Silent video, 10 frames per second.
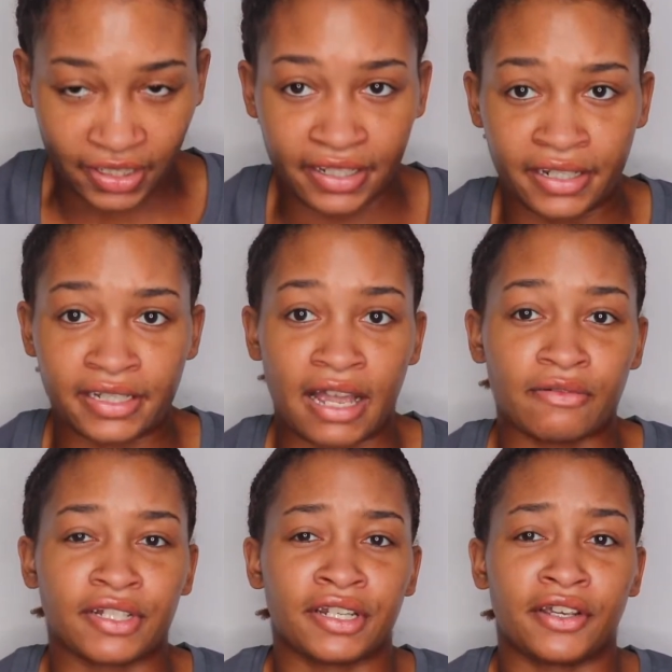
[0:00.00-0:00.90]
because I
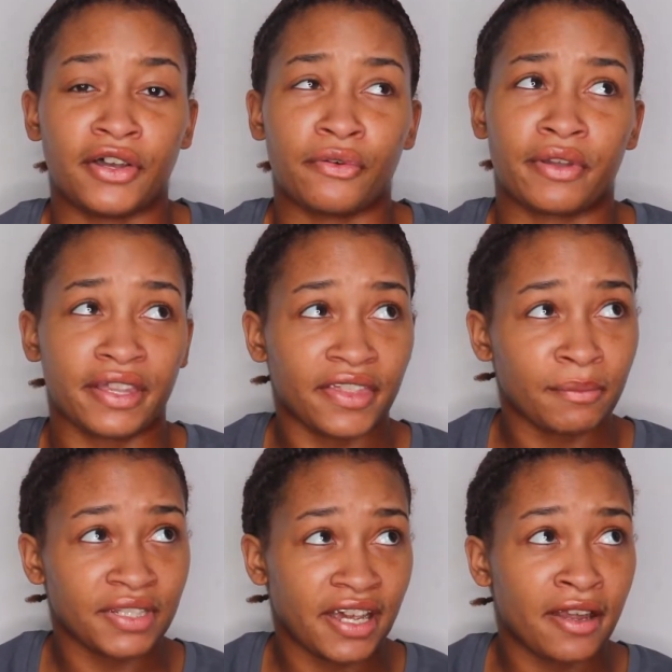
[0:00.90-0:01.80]
was gonna go get
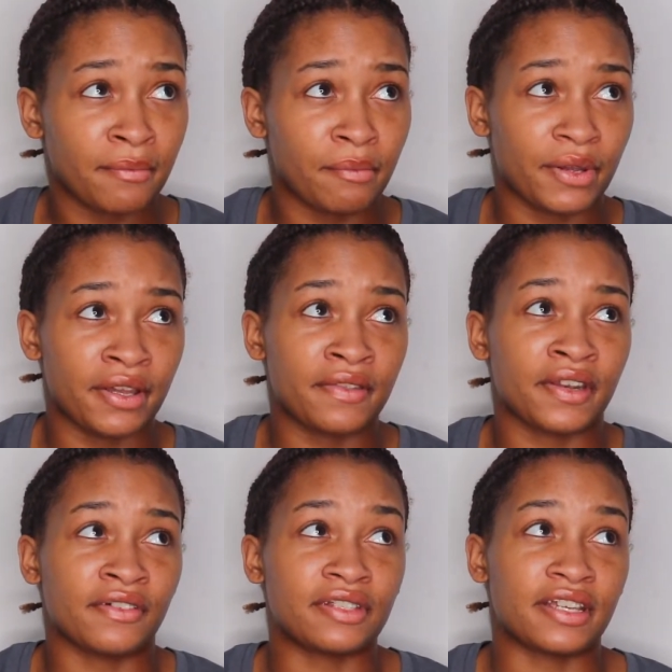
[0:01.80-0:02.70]
them done but
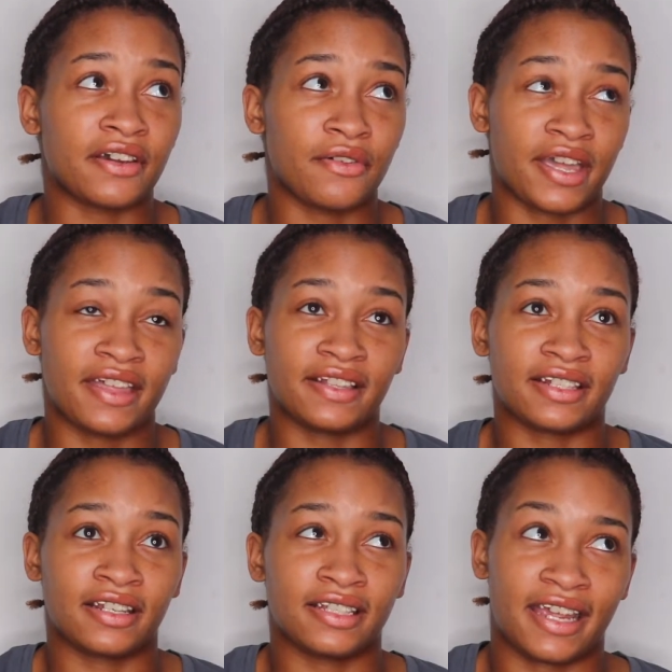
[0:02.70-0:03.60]
then I was like okay that's
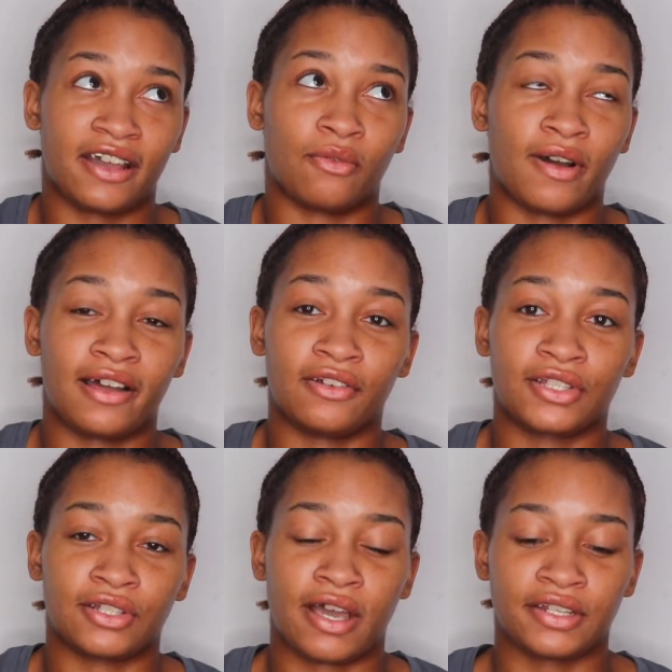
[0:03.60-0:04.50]
gonna take a while
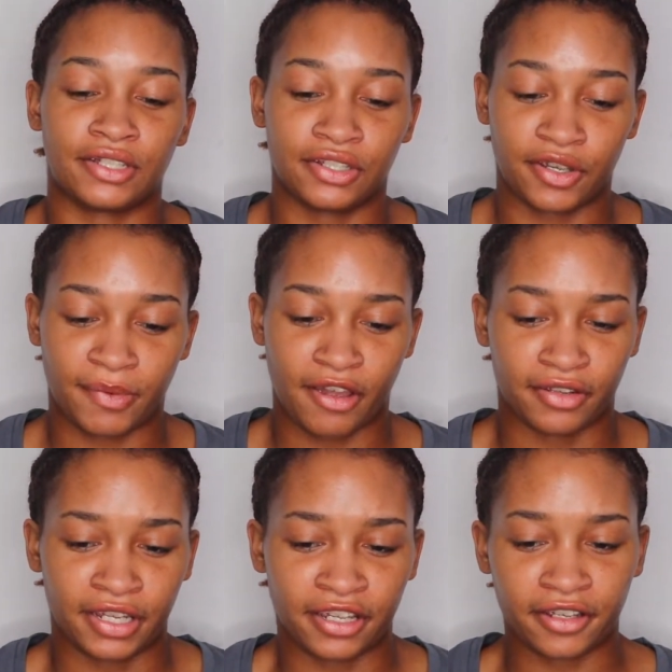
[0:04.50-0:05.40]
so I just took about
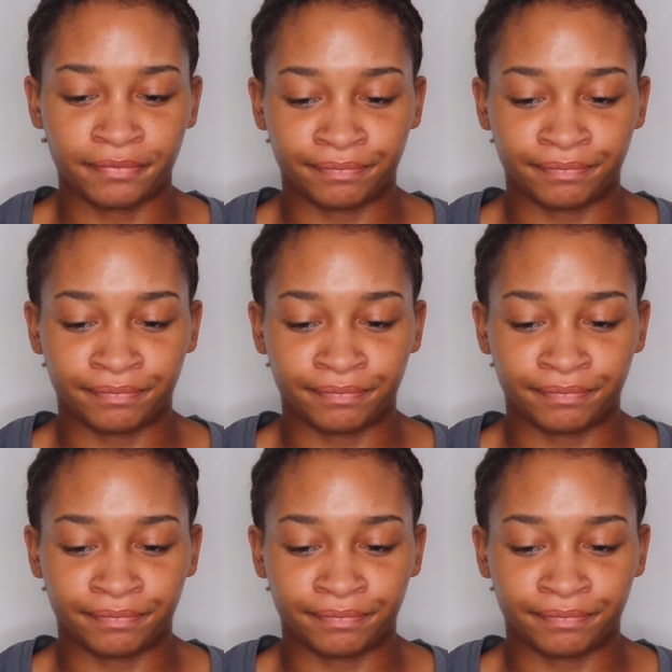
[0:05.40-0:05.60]
like